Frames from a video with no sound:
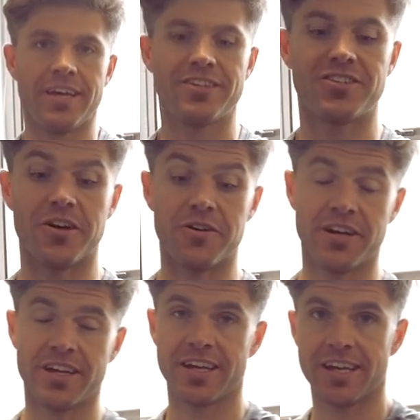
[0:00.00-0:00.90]
So
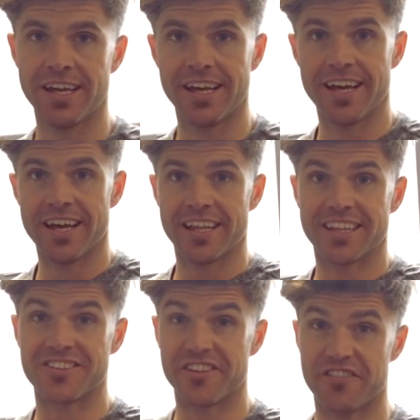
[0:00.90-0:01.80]

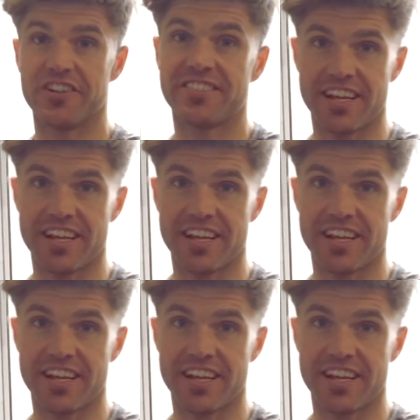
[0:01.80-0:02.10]
that's your first